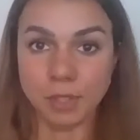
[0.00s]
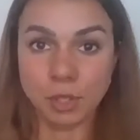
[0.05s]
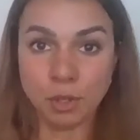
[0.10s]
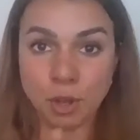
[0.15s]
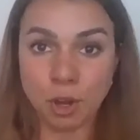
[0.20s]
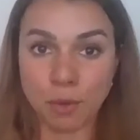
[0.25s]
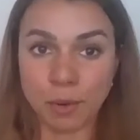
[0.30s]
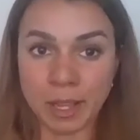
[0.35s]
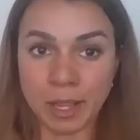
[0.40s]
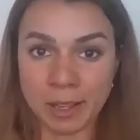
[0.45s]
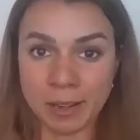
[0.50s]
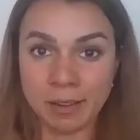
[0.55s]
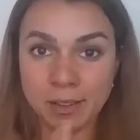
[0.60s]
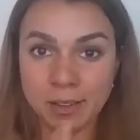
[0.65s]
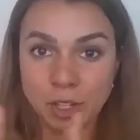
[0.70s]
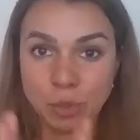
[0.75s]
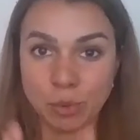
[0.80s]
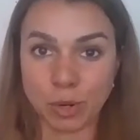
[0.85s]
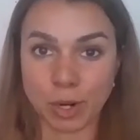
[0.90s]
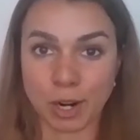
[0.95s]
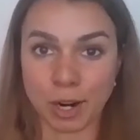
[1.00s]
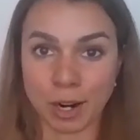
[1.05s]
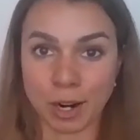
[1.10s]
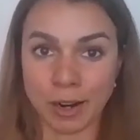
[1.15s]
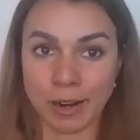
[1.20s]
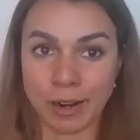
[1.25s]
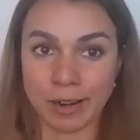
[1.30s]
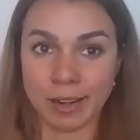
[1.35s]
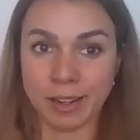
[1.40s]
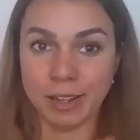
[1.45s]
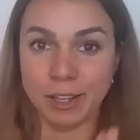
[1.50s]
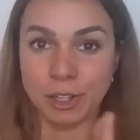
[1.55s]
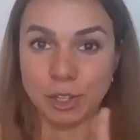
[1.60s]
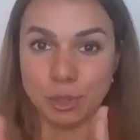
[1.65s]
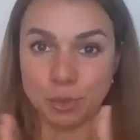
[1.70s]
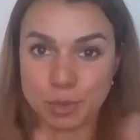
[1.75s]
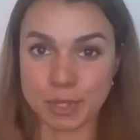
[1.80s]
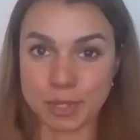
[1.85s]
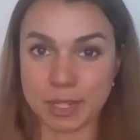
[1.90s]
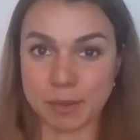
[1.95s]
You go in, you work hard,
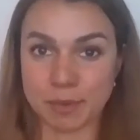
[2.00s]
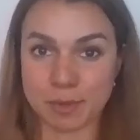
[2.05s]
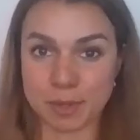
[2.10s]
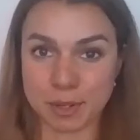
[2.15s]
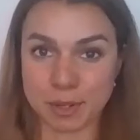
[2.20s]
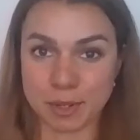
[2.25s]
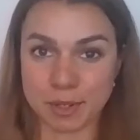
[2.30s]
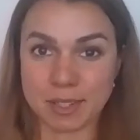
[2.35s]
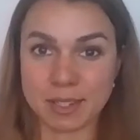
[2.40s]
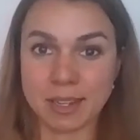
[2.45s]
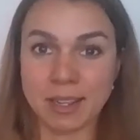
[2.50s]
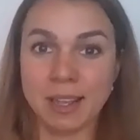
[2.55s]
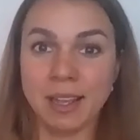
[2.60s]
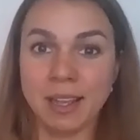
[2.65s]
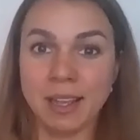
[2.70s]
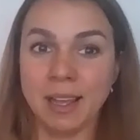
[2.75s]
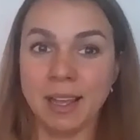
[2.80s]
you will see results.